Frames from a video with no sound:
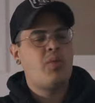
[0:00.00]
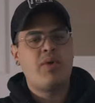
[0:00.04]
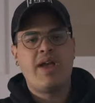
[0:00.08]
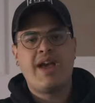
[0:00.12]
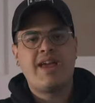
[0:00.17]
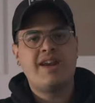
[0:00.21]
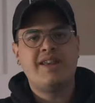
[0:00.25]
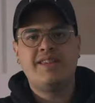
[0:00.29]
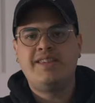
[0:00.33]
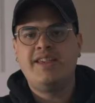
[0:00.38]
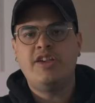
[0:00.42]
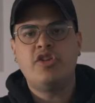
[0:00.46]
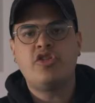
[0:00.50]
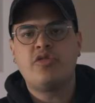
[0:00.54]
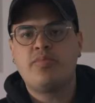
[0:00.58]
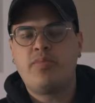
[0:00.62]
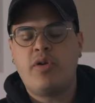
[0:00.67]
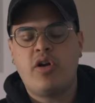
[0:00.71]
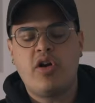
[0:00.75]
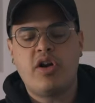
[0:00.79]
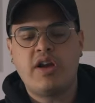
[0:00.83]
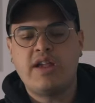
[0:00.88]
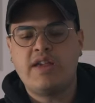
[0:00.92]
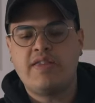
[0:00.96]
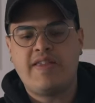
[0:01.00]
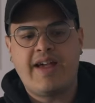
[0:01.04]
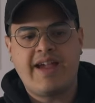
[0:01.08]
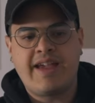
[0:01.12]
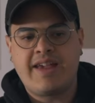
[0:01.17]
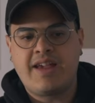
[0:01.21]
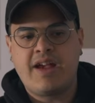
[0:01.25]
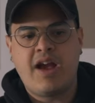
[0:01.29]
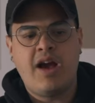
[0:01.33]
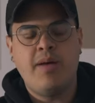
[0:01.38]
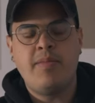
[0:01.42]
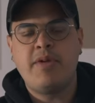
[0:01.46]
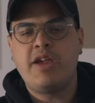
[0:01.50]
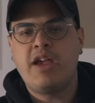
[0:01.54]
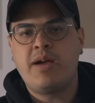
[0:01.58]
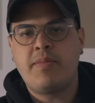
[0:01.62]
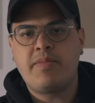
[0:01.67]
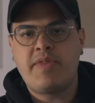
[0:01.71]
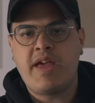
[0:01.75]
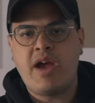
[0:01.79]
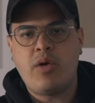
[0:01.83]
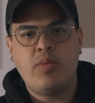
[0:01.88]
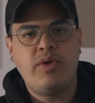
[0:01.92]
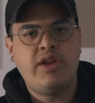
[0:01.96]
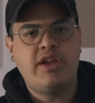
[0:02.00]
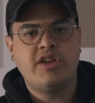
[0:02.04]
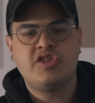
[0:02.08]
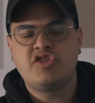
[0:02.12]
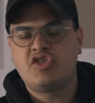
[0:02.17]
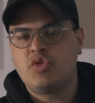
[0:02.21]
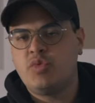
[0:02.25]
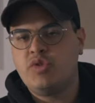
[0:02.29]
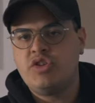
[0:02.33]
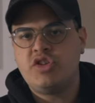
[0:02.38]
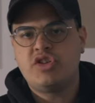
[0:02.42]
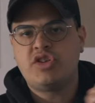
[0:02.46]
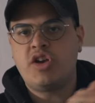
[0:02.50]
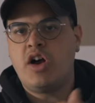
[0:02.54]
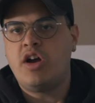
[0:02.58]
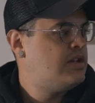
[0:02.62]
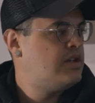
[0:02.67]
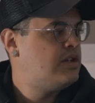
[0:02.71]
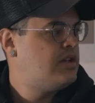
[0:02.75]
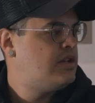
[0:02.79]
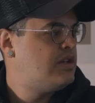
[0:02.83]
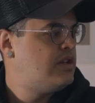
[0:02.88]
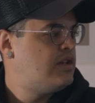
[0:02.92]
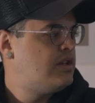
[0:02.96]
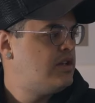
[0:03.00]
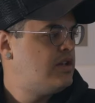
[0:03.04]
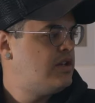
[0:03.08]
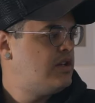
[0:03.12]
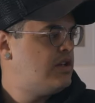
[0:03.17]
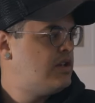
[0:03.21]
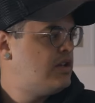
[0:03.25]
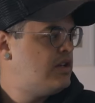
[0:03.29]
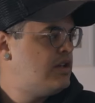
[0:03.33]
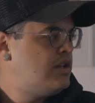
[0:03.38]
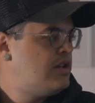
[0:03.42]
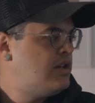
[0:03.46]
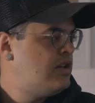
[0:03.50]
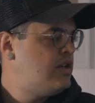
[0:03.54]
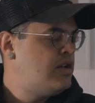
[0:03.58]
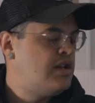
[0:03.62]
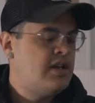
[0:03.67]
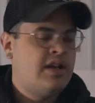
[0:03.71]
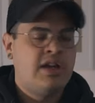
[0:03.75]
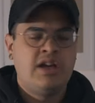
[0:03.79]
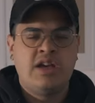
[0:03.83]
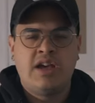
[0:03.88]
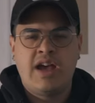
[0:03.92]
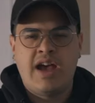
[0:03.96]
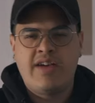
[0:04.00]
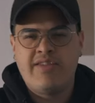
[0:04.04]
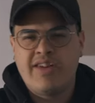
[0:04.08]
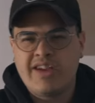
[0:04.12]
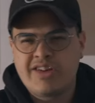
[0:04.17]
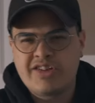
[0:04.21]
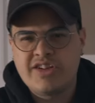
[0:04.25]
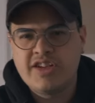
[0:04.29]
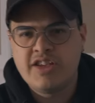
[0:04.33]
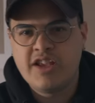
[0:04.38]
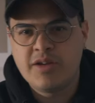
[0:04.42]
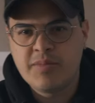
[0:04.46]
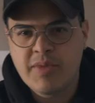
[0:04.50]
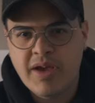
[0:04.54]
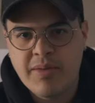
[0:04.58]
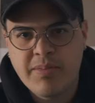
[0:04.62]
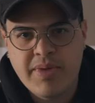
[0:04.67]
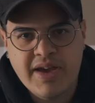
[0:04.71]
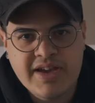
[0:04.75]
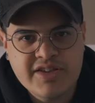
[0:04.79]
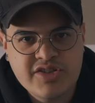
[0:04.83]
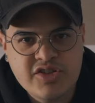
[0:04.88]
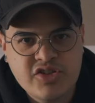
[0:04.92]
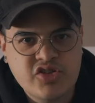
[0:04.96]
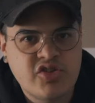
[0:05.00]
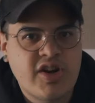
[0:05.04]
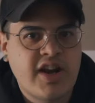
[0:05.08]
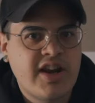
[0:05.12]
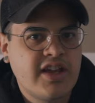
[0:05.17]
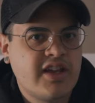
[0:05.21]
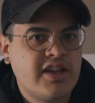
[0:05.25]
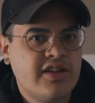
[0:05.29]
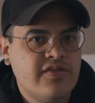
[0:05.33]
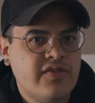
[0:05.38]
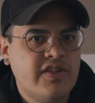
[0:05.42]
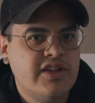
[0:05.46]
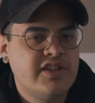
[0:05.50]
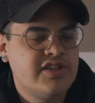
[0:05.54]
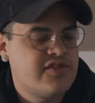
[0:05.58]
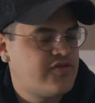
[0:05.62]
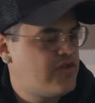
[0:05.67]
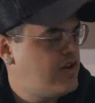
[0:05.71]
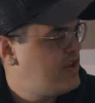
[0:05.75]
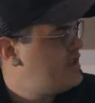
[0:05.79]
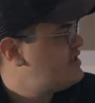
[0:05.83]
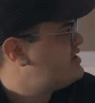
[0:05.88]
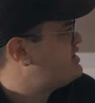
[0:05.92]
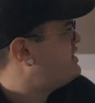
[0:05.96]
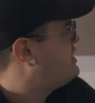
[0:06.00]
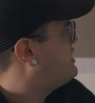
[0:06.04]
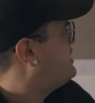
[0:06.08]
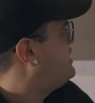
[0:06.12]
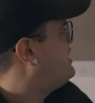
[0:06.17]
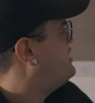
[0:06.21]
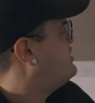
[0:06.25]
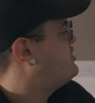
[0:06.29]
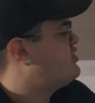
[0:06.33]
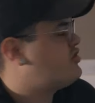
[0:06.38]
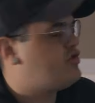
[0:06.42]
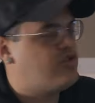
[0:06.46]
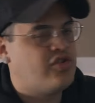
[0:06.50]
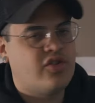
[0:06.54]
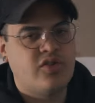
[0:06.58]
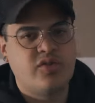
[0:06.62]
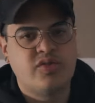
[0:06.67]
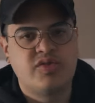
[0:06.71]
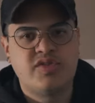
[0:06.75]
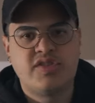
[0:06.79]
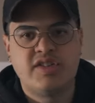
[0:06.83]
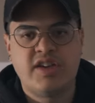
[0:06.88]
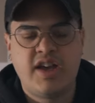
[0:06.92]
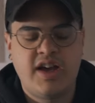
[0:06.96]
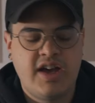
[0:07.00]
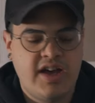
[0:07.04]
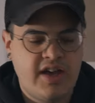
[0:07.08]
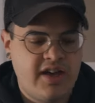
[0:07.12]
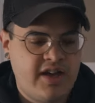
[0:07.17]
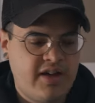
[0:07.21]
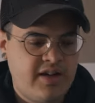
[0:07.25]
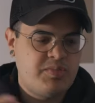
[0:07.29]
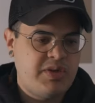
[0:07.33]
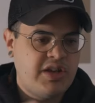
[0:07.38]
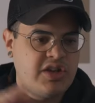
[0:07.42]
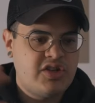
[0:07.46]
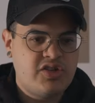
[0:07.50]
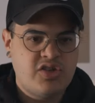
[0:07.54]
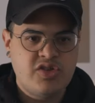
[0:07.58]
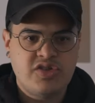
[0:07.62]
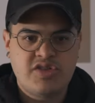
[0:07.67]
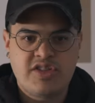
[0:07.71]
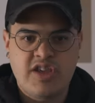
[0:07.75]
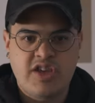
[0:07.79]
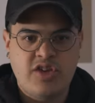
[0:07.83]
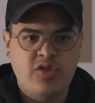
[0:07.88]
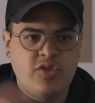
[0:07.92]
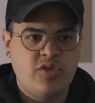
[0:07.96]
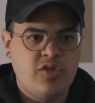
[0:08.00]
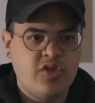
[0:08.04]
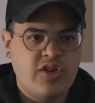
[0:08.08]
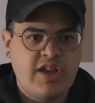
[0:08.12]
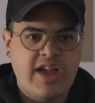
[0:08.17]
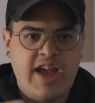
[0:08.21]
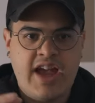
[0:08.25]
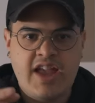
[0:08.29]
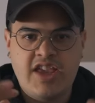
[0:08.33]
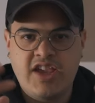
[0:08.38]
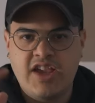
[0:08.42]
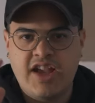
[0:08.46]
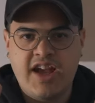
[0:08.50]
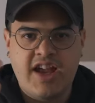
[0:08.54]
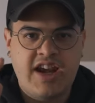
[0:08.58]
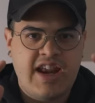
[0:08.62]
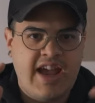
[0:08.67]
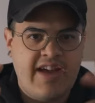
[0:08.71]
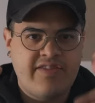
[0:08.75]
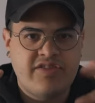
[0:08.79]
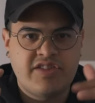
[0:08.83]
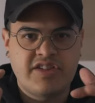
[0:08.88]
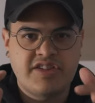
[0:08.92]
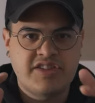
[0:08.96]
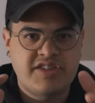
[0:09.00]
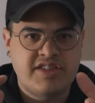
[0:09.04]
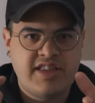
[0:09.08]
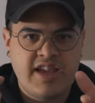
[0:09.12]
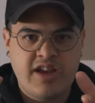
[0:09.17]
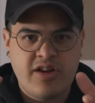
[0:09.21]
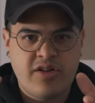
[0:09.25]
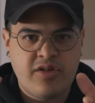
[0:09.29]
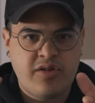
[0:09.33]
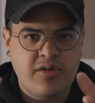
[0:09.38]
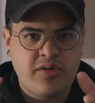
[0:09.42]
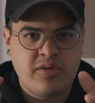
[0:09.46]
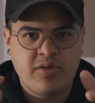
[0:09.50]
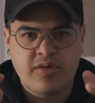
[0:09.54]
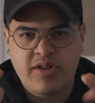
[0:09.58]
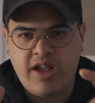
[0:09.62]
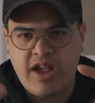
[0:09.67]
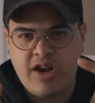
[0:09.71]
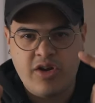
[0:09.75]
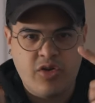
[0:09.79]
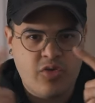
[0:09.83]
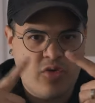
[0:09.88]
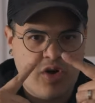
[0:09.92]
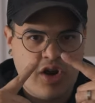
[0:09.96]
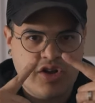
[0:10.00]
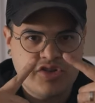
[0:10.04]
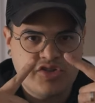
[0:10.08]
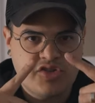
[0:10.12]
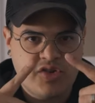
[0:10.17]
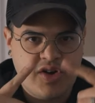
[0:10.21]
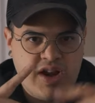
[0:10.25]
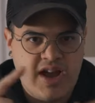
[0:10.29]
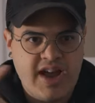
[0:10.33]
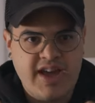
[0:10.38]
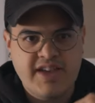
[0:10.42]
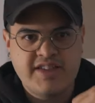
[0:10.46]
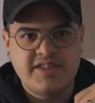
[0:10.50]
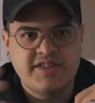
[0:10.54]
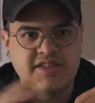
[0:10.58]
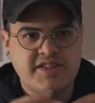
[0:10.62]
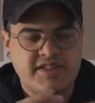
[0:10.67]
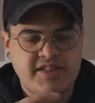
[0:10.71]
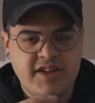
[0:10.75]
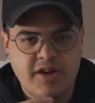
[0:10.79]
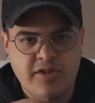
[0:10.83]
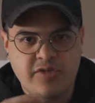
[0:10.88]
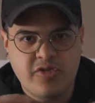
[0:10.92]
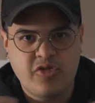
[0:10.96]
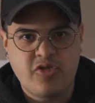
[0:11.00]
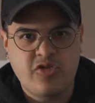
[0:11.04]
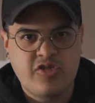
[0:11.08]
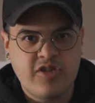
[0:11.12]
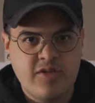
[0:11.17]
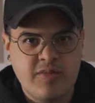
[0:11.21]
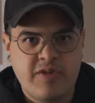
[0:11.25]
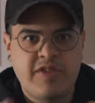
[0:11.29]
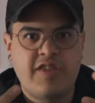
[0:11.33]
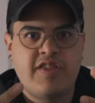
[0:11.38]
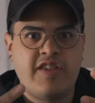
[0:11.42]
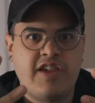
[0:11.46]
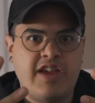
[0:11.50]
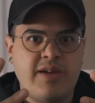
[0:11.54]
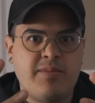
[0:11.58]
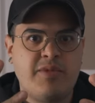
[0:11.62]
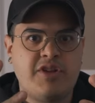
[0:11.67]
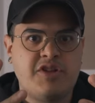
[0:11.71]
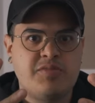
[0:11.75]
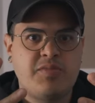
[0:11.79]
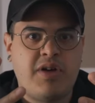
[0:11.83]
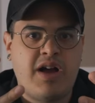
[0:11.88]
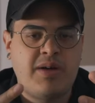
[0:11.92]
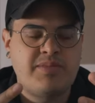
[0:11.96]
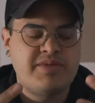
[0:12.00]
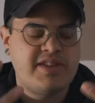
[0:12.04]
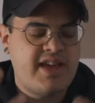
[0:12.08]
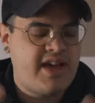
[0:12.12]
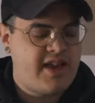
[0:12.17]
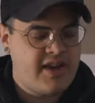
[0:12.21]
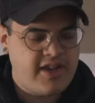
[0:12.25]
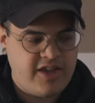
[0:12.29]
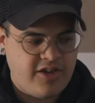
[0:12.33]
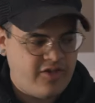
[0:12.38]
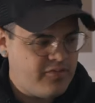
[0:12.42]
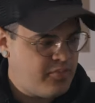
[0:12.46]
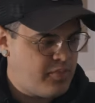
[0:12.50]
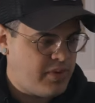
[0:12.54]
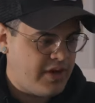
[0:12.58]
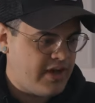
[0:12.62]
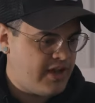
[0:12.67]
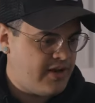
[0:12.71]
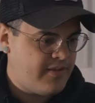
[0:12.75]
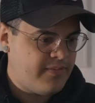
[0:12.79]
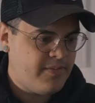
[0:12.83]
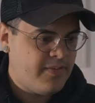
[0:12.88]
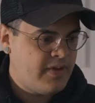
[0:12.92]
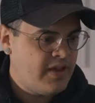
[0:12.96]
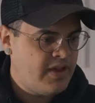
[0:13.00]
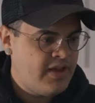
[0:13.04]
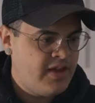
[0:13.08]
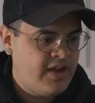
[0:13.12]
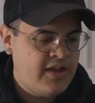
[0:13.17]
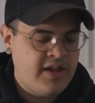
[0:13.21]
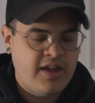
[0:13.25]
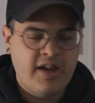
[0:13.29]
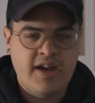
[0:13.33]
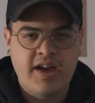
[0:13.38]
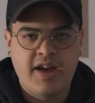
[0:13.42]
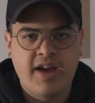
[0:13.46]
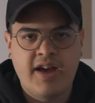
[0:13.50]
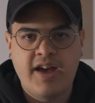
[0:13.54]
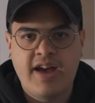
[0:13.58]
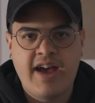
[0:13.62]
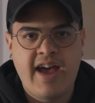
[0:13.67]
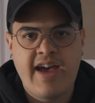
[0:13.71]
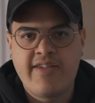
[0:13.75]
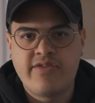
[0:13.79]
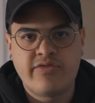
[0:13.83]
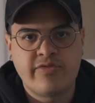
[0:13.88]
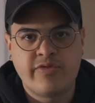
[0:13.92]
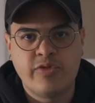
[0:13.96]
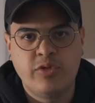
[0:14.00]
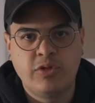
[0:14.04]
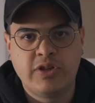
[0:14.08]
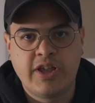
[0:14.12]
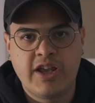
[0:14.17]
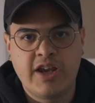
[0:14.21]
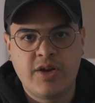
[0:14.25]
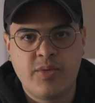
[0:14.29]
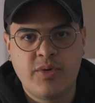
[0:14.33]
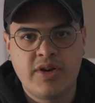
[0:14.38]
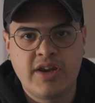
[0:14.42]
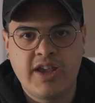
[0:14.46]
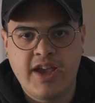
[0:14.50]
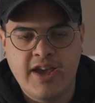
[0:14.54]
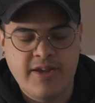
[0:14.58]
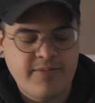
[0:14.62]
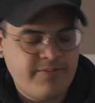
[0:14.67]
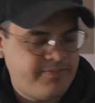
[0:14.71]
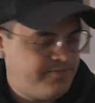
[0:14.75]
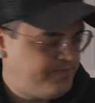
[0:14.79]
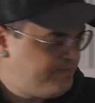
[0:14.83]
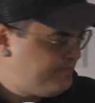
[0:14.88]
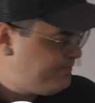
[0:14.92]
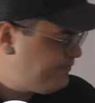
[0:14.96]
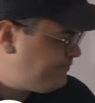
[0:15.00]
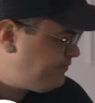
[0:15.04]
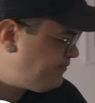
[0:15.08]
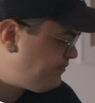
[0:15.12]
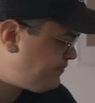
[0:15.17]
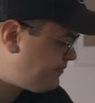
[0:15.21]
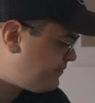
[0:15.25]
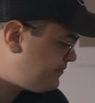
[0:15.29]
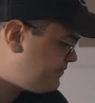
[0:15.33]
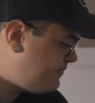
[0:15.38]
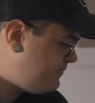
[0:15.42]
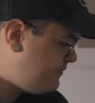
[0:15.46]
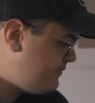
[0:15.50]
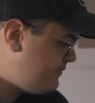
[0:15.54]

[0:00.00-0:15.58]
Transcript: And we had a dinner party like coming up that weekend, so we just hung them up empty and left them there. I've actually done my best to try to convince friends that these are those uh, pictures that you look at and you kind of have to stare, kind of cross your eyes and stare through them, and then the image pops out at you, but uh, I haven't fooled anyone yet. So Kate